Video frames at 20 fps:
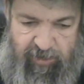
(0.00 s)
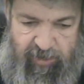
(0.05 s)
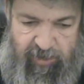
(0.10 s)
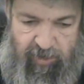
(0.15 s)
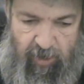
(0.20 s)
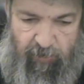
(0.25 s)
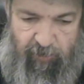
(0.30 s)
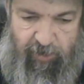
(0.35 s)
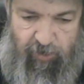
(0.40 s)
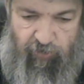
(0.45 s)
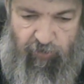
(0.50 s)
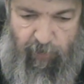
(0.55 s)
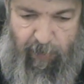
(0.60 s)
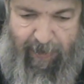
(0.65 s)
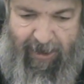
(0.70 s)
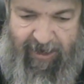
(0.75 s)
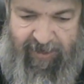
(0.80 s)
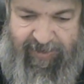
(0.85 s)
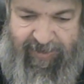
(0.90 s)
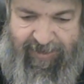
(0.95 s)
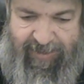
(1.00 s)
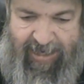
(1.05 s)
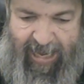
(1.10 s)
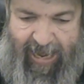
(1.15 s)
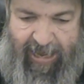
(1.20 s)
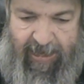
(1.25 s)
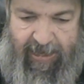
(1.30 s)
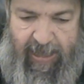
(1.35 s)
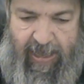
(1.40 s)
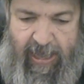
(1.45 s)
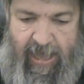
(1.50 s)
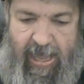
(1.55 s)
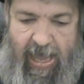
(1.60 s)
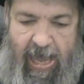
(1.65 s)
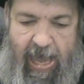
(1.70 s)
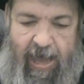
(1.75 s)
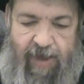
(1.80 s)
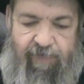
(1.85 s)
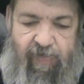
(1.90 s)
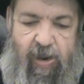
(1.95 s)
is only true about a snake.
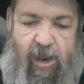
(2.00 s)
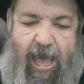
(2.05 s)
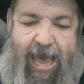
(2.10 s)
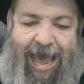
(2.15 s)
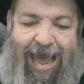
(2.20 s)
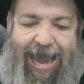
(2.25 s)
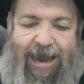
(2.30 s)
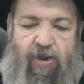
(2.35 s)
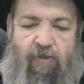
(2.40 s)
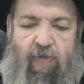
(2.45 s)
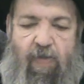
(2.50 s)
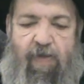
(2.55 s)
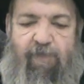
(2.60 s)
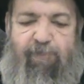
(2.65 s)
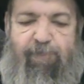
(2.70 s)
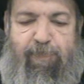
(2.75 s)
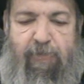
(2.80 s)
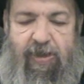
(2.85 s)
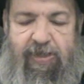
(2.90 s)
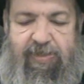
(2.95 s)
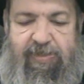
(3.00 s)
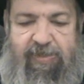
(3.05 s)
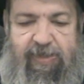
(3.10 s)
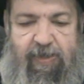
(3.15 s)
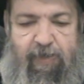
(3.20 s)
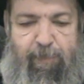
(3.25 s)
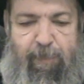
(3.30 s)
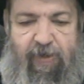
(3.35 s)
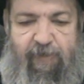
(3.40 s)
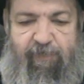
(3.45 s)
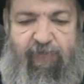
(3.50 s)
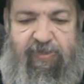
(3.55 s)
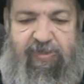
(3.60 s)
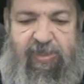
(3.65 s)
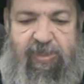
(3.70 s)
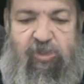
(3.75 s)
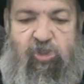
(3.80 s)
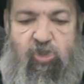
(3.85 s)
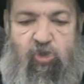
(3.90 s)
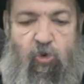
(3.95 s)
akra akrav paisik. But if
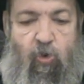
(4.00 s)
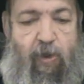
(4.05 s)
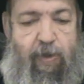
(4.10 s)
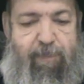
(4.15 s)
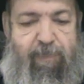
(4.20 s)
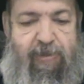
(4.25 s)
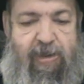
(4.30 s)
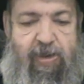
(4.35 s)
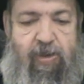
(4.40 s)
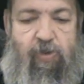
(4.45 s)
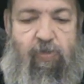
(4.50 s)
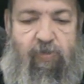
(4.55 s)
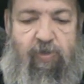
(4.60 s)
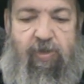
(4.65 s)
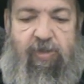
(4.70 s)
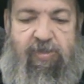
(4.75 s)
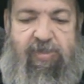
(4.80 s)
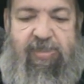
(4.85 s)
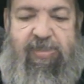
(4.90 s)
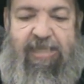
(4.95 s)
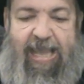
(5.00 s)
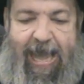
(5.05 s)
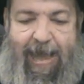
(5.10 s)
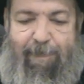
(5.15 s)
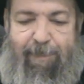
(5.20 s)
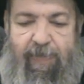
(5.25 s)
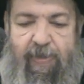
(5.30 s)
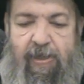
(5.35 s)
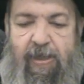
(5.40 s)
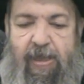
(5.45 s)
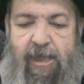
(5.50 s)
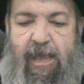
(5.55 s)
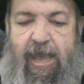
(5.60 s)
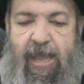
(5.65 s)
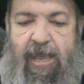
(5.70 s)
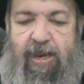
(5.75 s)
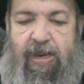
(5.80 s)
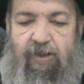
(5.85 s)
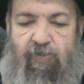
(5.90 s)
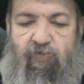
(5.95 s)
it's a scorpion, you could stop
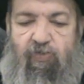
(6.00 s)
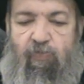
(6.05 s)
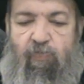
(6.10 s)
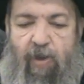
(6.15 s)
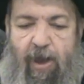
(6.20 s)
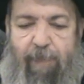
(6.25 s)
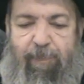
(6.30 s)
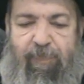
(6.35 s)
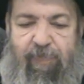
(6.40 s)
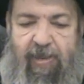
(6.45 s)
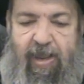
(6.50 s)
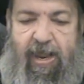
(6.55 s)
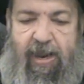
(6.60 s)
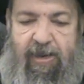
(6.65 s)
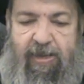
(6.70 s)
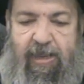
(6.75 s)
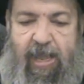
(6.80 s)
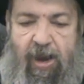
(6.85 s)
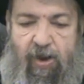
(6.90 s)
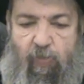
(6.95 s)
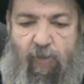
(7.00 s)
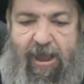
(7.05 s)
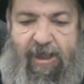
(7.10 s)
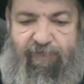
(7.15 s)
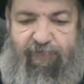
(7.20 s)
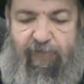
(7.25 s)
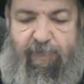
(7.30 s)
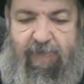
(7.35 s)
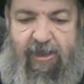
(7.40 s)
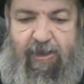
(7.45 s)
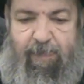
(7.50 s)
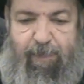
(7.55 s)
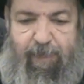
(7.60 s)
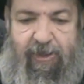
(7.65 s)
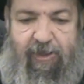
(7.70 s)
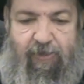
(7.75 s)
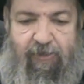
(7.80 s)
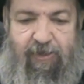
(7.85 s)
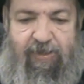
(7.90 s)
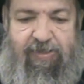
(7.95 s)
and interrupt and get away from it
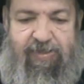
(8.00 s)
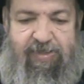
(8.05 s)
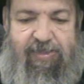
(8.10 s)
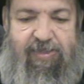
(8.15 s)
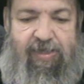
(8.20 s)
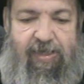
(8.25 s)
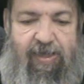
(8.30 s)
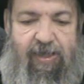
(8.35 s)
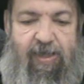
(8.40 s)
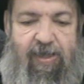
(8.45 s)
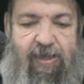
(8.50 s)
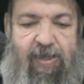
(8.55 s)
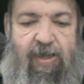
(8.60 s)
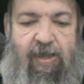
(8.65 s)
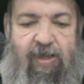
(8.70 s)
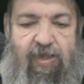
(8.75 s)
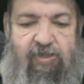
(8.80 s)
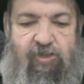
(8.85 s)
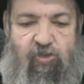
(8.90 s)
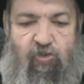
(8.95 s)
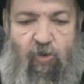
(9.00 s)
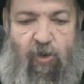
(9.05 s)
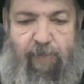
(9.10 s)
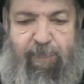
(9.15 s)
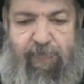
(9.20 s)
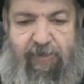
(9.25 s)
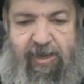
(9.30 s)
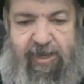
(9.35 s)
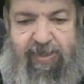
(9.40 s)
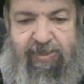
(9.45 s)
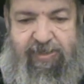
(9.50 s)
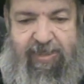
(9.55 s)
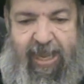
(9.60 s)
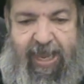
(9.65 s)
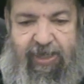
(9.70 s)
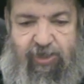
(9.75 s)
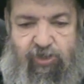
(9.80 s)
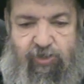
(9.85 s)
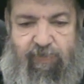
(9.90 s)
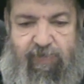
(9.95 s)
because uh, a scorpion is
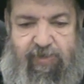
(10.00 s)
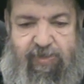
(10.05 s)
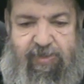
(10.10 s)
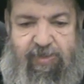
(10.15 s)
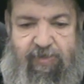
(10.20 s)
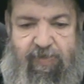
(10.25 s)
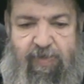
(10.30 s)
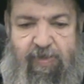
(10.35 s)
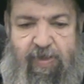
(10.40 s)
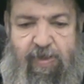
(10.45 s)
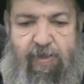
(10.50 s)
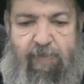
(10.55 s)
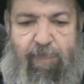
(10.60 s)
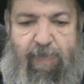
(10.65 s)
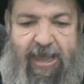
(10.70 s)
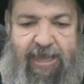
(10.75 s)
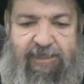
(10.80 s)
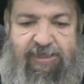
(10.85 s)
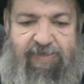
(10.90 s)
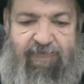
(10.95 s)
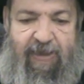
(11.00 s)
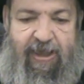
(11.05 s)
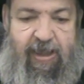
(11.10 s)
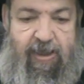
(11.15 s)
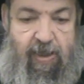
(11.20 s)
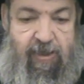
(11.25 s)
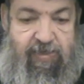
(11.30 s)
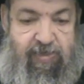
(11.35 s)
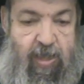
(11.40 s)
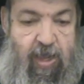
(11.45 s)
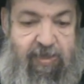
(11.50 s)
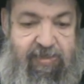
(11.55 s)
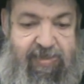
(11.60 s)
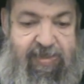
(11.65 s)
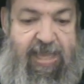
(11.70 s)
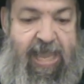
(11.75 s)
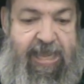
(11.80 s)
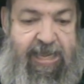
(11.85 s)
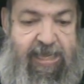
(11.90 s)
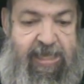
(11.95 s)
dangerous. Meisrei, a,
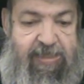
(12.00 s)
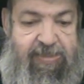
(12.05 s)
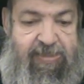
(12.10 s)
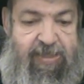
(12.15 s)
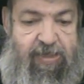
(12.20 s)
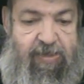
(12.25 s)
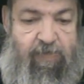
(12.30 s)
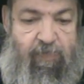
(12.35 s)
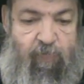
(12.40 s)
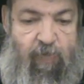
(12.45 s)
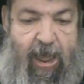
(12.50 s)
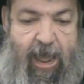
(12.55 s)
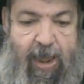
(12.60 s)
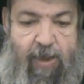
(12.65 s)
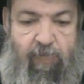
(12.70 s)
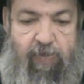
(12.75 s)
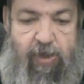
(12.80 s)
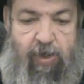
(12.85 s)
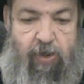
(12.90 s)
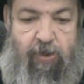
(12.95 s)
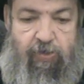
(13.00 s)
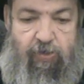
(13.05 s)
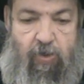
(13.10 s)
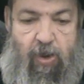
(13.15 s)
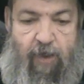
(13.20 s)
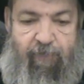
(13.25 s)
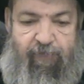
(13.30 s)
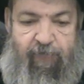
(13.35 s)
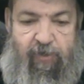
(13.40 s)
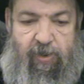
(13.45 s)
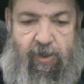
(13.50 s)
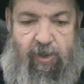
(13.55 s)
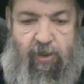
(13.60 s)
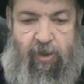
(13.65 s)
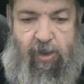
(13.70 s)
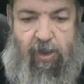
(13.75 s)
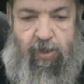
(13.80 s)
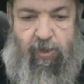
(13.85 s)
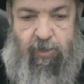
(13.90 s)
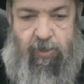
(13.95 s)
snake isn't. Why? We learned Nafal
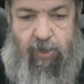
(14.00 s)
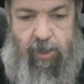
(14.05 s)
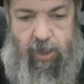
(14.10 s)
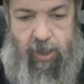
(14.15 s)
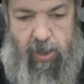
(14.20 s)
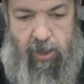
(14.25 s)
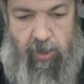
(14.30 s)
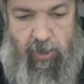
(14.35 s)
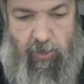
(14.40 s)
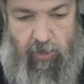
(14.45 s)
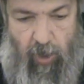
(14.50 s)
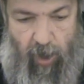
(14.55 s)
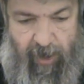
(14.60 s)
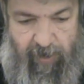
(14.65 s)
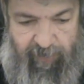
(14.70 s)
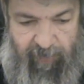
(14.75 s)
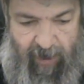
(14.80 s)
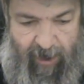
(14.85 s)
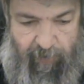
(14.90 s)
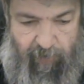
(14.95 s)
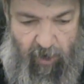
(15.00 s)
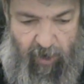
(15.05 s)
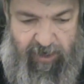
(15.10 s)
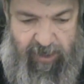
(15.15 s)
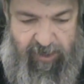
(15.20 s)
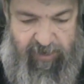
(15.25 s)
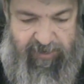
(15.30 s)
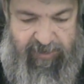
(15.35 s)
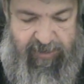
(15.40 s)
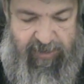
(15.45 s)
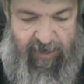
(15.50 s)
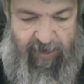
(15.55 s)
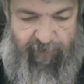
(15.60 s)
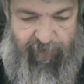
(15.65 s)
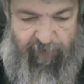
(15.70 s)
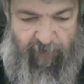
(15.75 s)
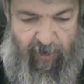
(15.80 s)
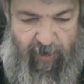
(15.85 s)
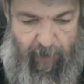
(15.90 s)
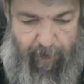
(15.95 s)
the Goiva
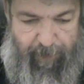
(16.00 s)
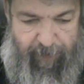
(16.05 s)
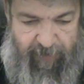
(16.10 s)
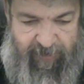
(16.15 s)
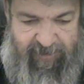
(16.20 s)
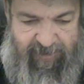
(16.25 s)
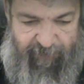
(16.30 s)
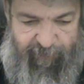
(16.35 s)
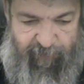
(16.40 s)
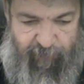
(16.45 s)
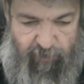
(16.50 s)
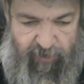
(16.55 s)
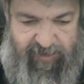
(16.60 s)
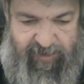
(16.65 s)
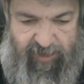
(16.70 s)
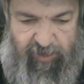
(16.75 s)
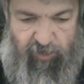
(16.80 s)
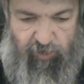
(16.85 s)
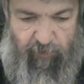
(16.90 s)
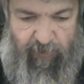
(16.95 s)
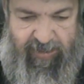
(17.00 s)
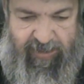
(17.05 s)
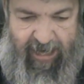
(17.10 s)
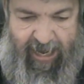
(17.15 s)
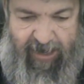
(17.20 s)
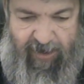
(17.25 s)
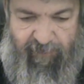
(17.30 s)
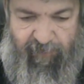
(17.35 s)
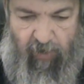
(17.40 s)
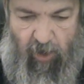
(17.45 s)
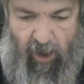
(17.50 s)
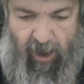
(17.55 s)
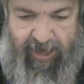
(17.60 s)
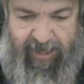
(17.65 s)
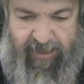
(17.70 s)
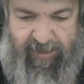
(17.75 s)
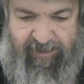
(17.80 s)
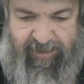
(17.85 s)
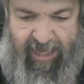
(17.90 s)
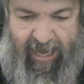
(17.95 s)
if a person falls into a den of
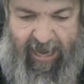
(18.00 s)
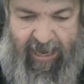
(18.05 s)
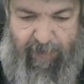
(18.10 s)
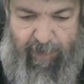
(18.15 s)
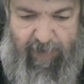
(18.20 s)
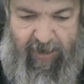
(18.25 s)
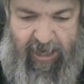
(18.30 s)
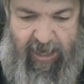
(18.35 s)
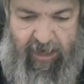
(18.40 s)
lions, we